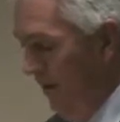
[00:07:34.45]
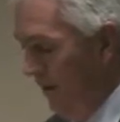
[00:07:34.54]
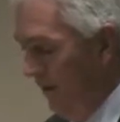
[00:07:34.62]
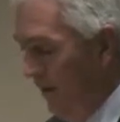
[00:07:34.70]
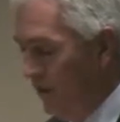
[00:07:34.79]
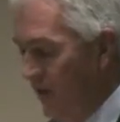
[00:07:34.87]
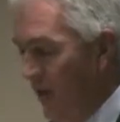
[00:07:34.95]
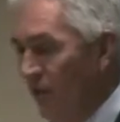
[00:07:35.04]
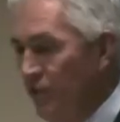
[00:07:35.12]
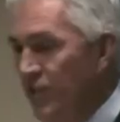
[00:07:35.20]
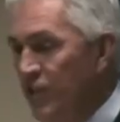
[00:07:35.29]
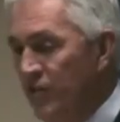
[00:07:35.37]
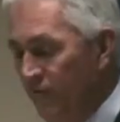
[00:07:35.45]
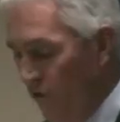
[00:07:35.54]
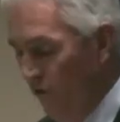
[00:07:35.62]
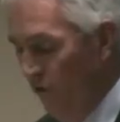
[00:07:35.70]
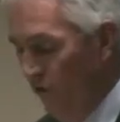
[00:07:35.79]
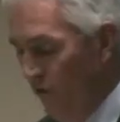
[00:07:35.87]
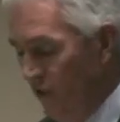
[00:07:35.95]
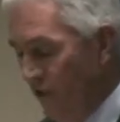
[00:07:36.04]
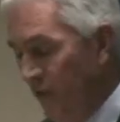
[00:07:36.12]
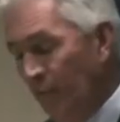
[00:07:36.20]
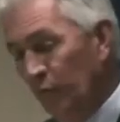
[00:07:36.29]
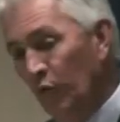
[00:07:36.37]
And I challenge each of you to do the
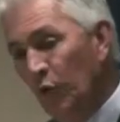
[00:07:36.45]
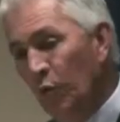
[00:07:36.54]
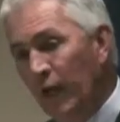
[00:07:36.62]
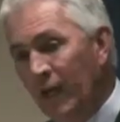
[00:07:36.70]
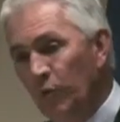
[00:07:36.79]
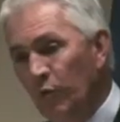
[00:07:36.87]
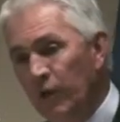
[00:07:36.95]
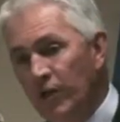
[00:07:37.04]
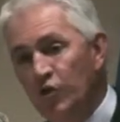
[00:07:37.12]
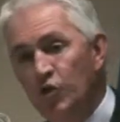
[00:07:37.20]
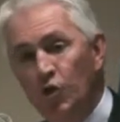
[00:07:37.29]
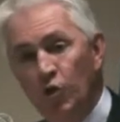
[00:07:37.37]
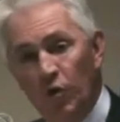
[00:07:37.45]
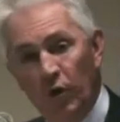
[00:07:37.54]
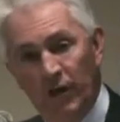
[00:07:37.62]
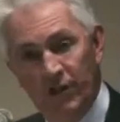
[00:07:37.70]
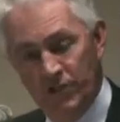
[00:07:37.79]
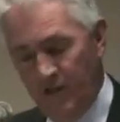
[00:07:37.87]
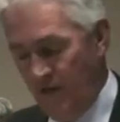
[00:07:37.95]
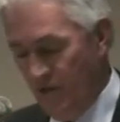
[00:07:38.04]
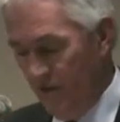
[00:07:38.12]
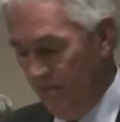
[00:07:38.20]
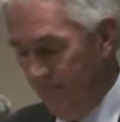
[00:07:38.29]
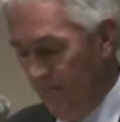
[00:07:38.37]
same. Look inward at your
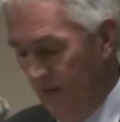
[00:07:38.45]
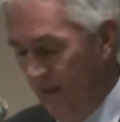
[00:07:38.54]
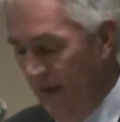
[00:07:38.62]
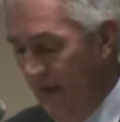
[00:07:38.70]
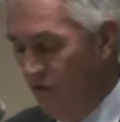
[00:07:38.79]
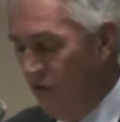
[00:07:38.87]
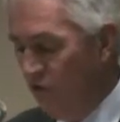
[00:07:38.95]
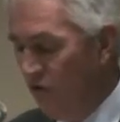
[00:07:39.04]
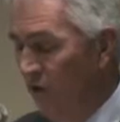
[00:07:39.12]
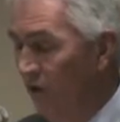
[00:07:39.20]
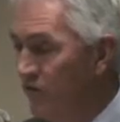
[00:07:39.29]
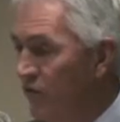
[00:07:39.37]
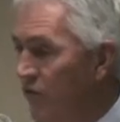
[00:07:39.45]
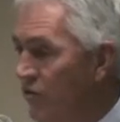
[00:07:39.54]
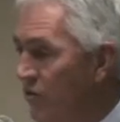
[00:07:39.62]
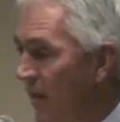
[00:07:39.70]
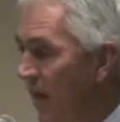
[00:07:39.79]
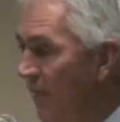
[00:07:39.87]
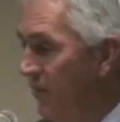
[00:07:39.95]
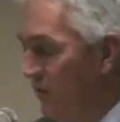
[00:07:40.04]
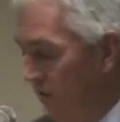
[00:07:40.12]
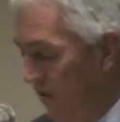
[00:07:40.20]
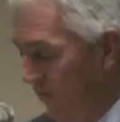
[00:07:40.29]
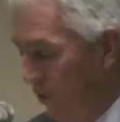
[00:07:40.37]
organization and ask yourselves and your staff the
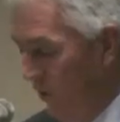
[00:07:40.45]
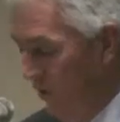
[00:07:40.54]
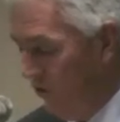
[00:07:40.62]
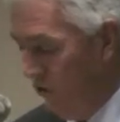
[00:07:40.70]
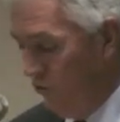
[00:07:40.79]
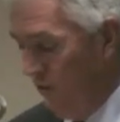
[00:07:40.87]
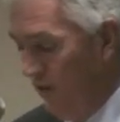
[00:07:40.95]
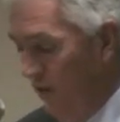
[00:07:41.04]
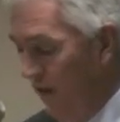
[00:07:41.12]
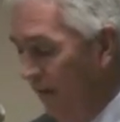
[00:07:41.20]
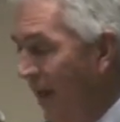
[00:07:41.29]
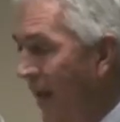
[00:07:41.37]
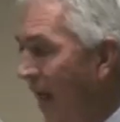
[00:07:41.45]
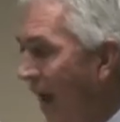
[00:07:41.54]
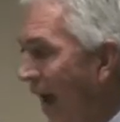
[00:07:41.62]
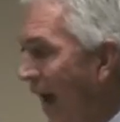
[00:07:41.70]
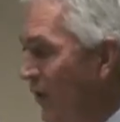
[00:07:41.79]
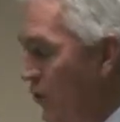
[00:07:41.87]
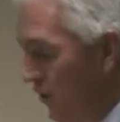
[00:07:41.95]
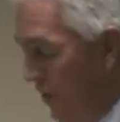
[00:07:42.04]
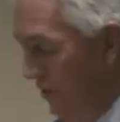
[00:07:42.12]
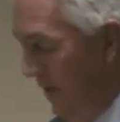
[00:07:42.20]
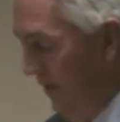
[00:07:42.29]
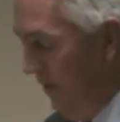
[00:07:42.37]
tough questions regarding how you
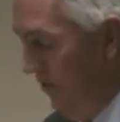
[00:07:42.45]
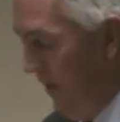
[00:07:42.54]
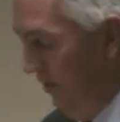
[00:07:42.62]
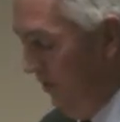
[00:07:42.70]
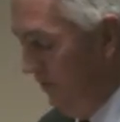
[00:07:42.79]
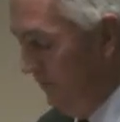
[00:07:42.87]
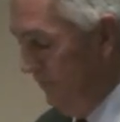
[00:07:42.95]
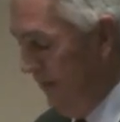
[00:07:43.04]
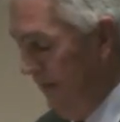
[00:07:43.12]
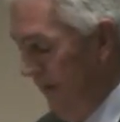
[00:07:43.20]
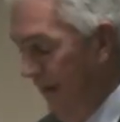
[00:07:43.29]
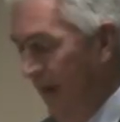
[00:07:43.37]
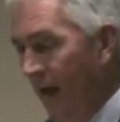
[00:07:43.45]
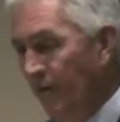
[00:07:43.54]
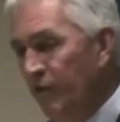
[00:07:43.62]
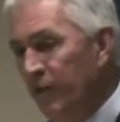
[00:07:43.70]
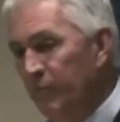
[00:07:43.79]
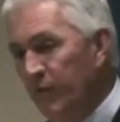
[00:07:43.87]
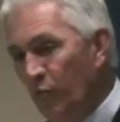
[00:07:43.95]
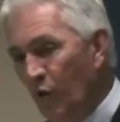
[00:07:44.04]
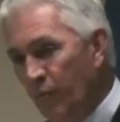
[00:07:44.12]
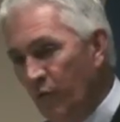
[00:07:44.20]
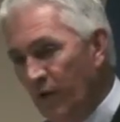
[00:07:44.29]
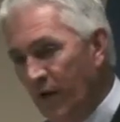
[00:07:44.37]
can make it better, how you can be
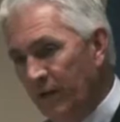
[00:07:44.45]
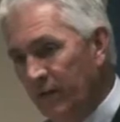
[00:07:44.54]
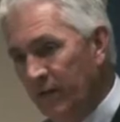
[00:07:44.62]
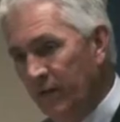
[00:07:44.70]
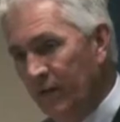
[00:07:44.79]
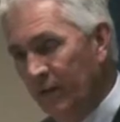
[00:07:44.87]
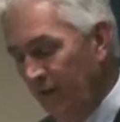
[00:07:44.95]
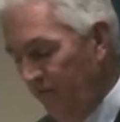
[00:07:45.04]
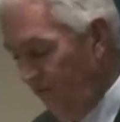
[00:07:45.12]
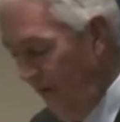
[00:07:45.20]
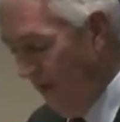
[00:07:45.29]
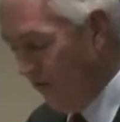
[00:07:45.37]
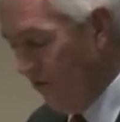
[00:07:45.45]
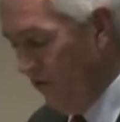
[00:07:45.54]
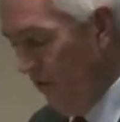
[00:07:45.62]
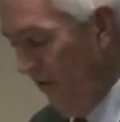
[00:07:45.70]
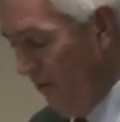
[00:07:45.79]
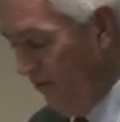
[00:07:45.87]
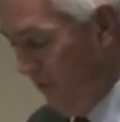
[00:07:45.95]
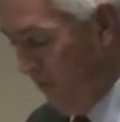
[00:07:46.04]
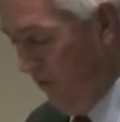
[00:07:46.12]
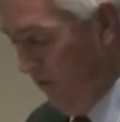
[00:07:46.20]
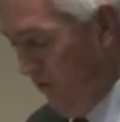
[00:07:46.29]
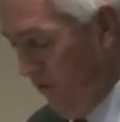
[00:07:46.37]
more productive and get faster, less
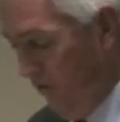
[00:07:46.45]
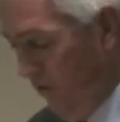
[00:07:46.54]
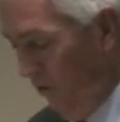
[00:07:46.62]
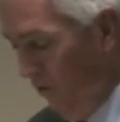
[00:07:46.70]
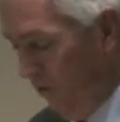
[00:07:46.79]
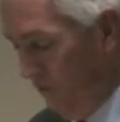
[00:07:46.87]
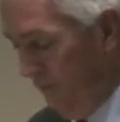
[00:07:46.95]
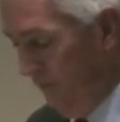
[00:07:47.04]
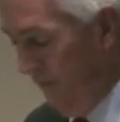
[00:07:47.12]
expensive results.